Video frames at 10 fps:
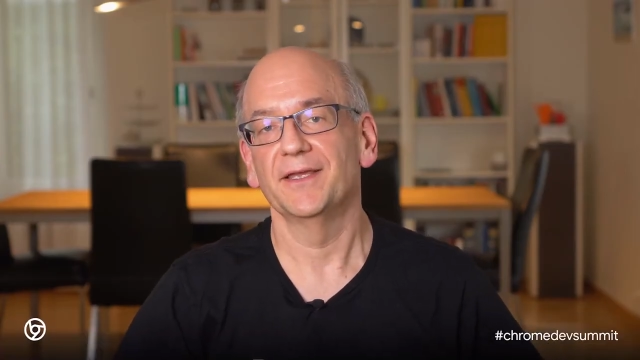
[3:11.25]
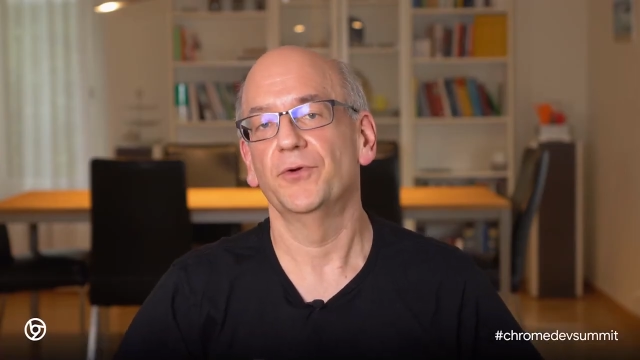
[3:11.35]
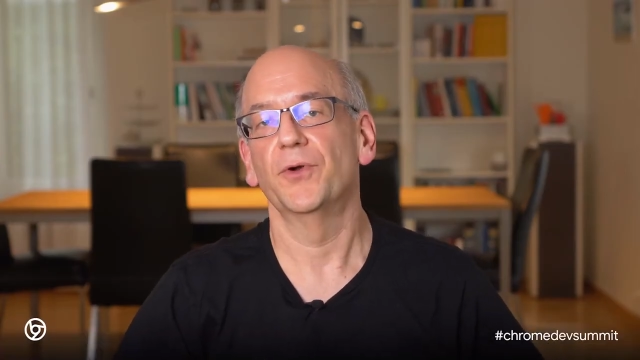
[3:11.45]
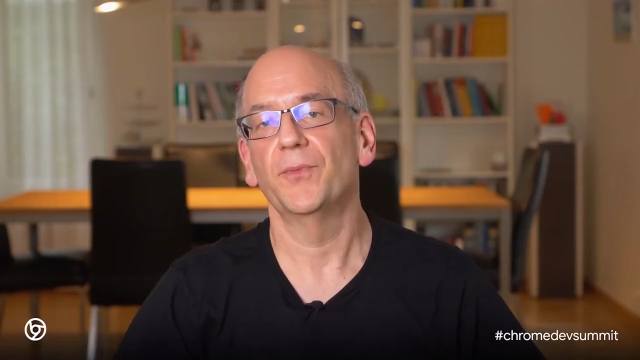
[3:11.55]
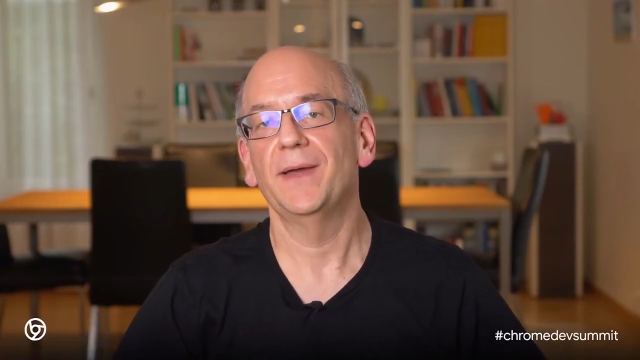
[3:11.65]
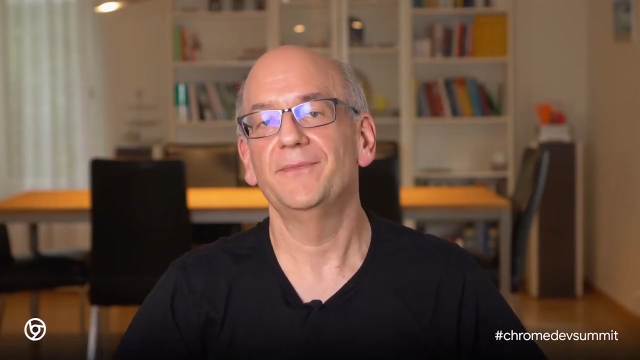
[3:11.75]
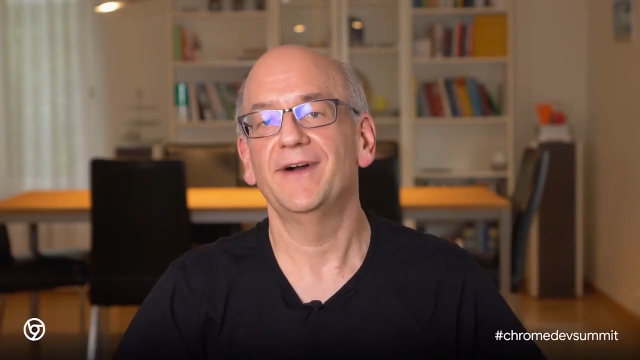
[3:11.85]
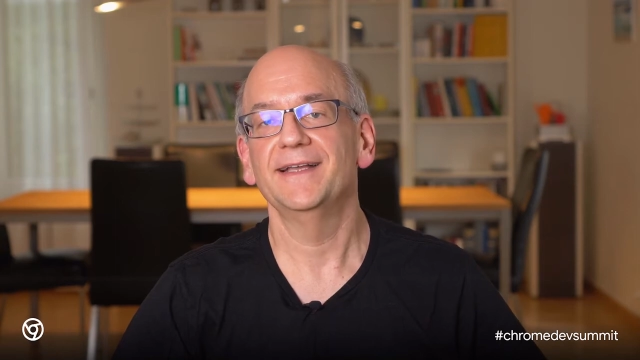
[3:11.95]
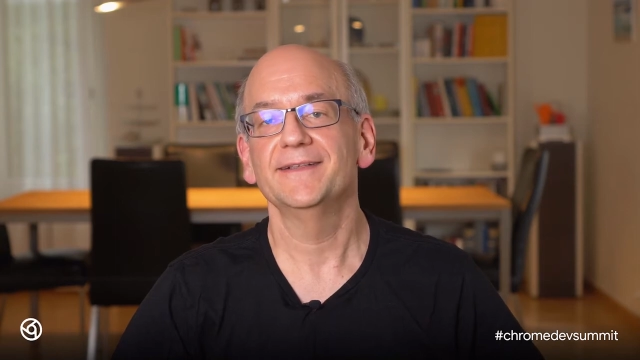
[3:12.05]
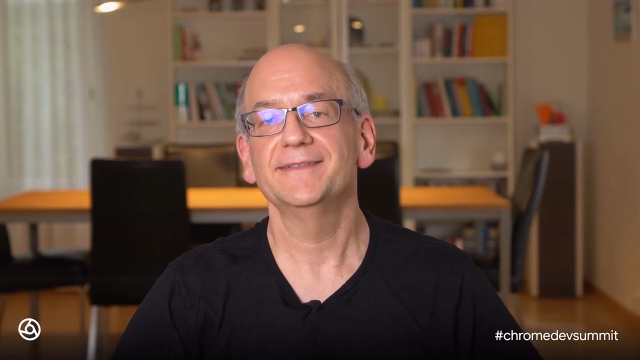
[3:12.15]
the Core Web
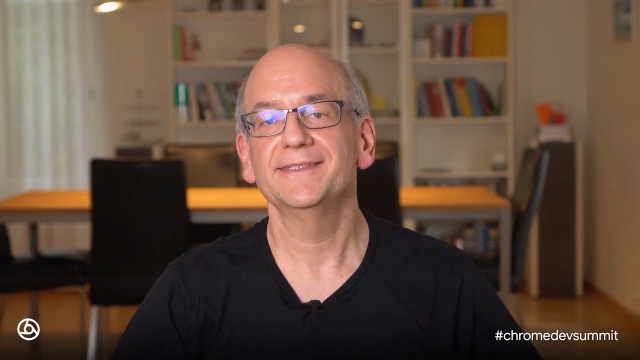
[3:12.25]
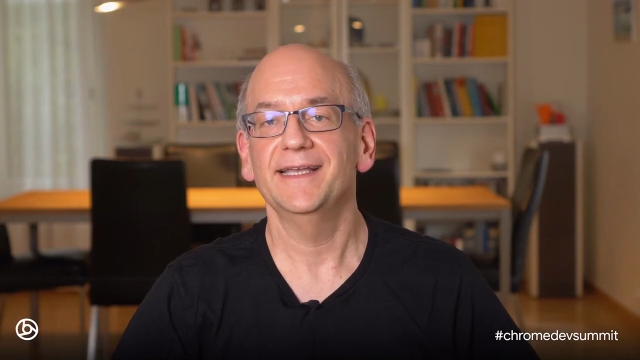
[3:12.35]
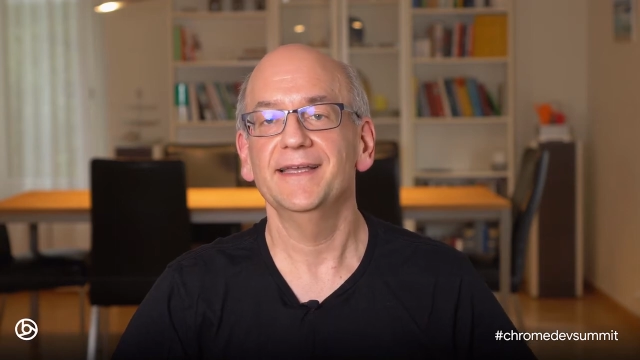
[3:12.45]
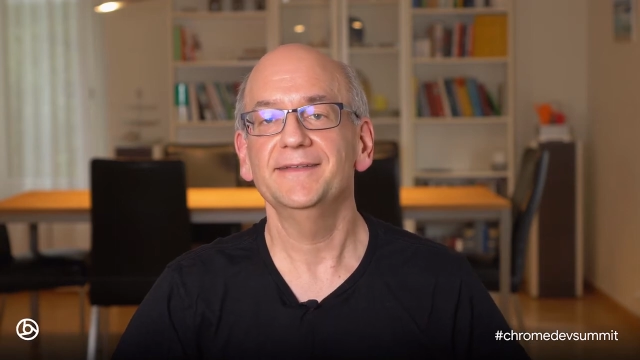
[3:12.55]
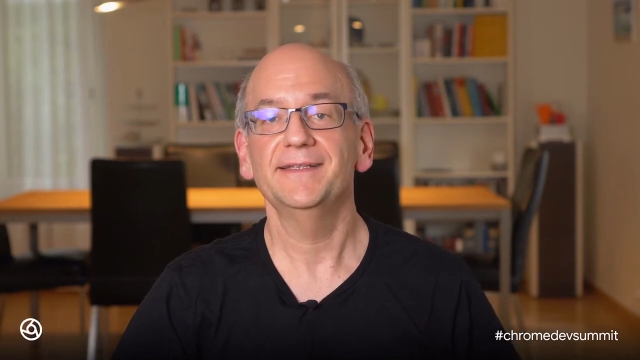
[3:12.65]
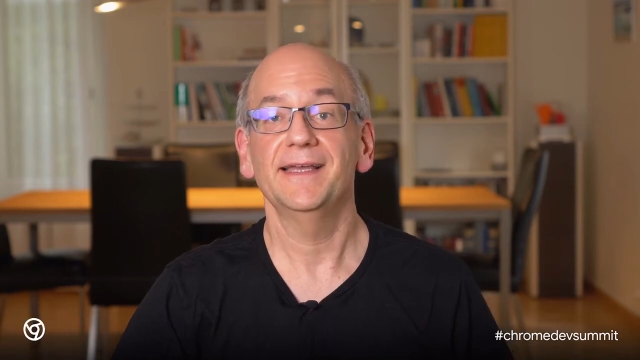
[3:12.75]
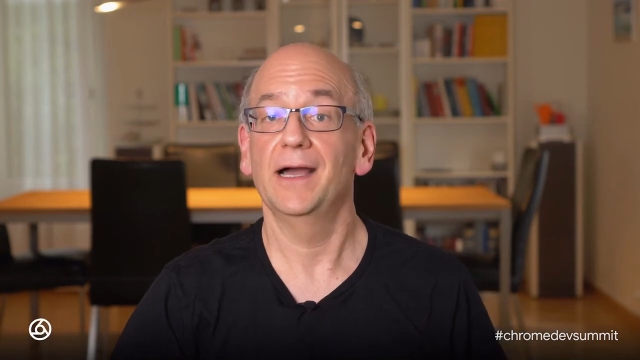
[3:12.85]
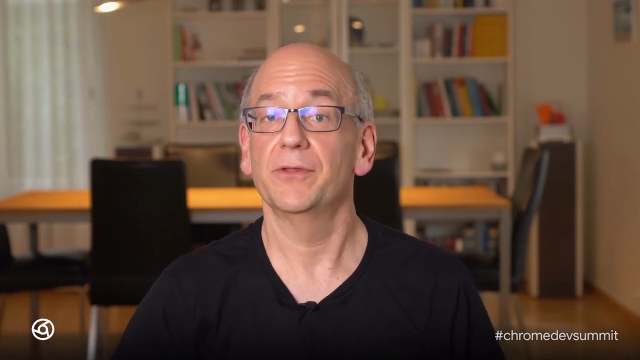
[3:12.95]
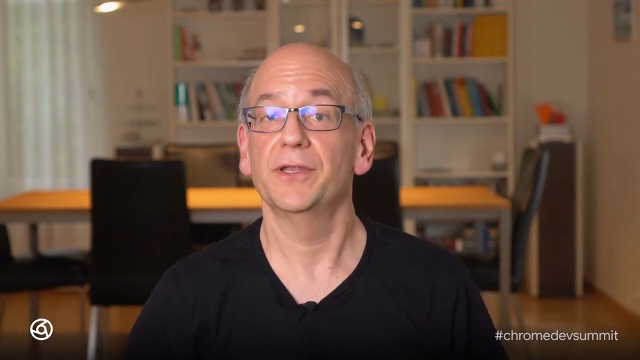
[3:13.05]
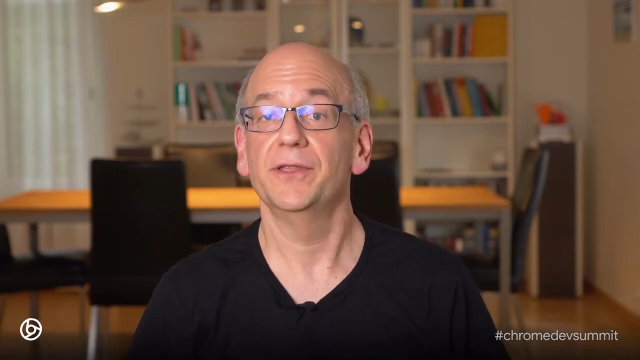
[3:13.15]
Vitals, and
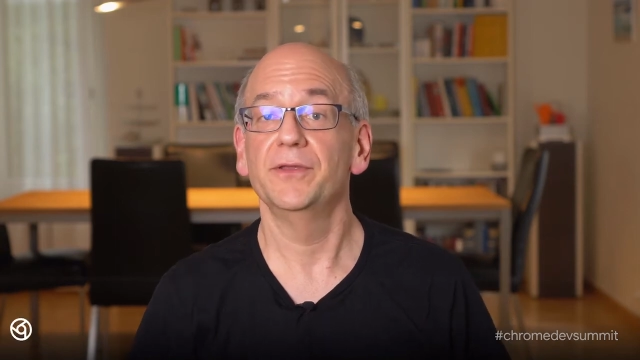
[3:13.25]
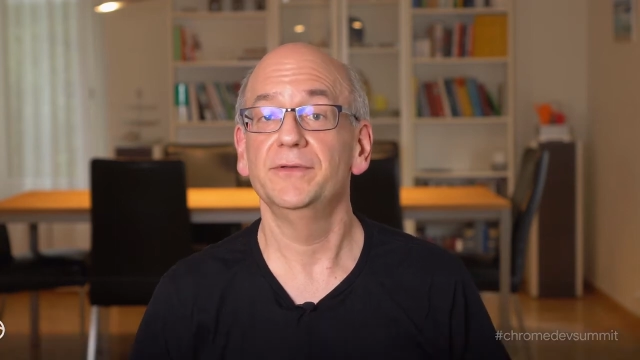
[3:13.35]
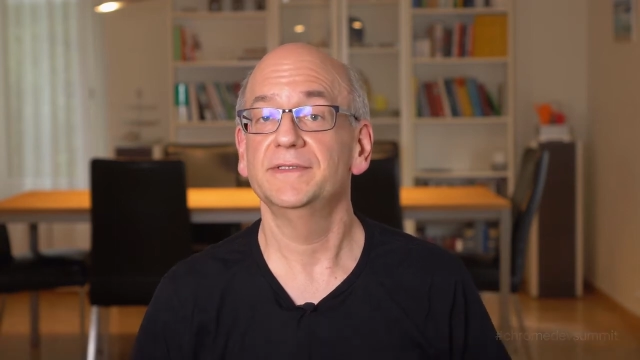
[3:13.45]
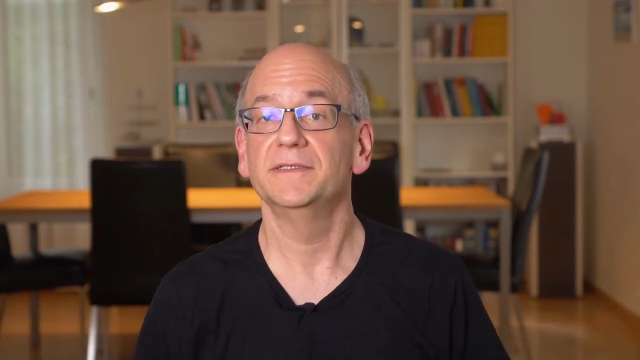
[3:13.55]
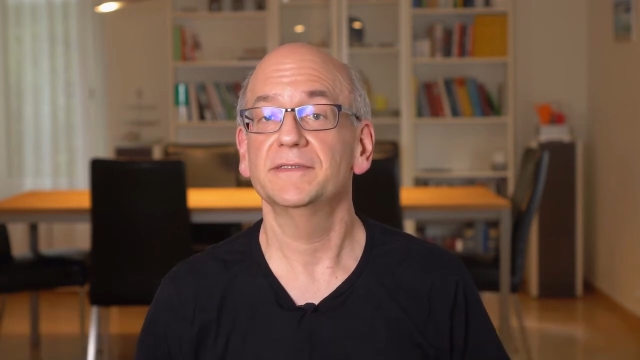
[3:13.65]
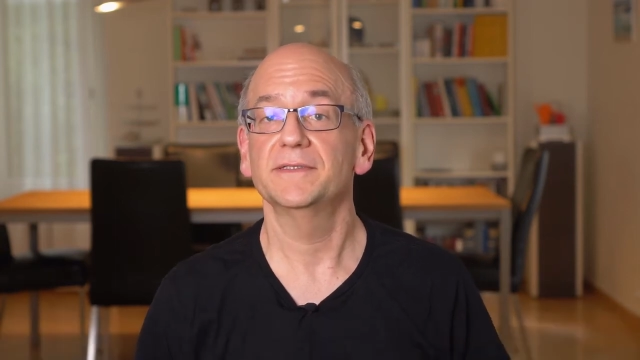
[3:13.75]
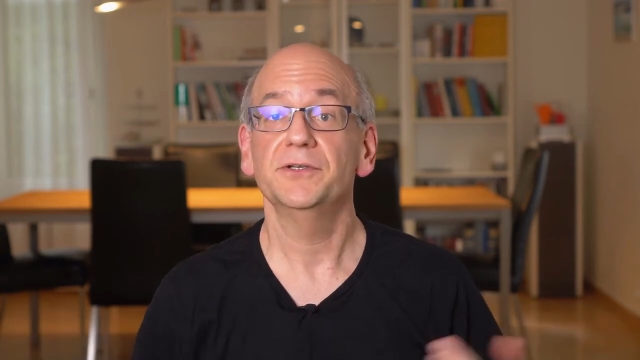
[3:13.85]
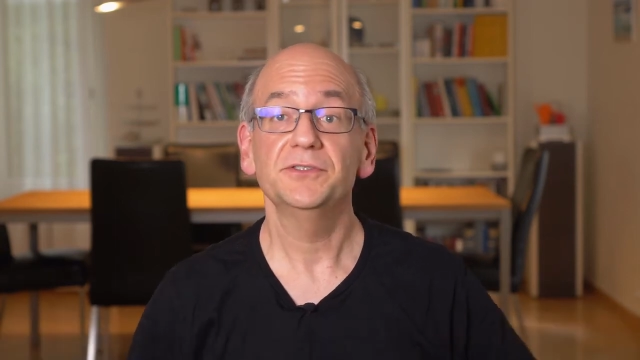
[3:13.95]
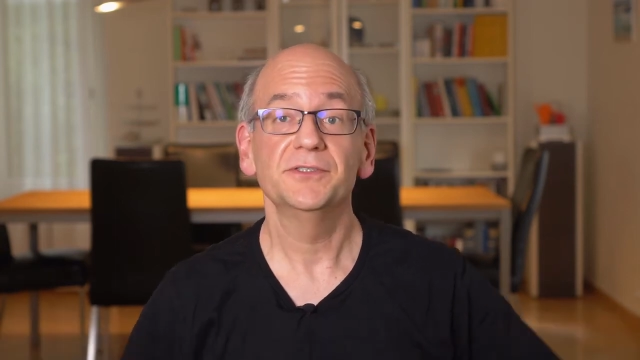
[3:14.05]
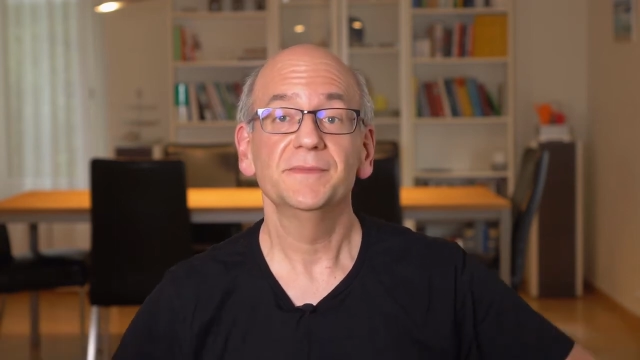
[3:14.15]
how they're used in
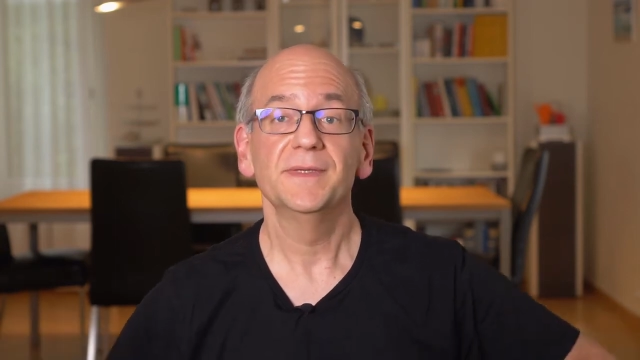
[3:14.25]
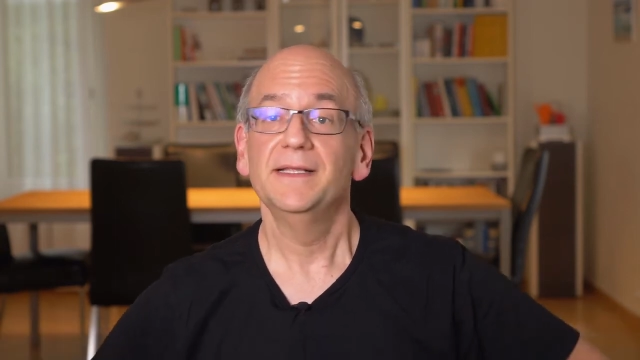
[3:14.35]
search.